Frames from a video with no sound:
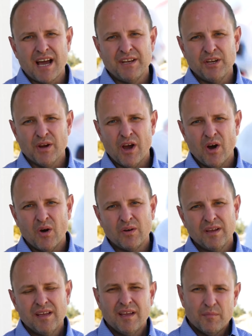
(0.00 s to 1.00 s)
on your
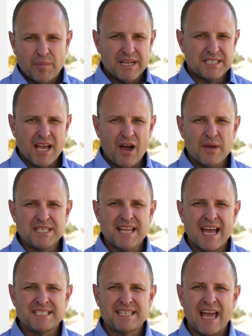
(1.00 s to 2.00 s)
own, but it's always
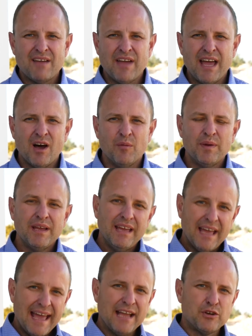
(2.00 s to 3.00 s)
nice to have help,
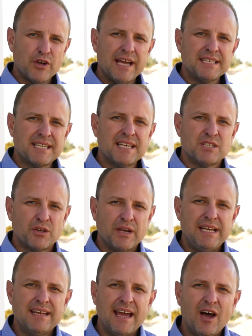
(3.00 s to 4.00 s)
and Chris has
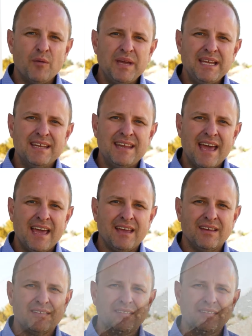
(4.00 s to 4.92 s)
agreed to help me today.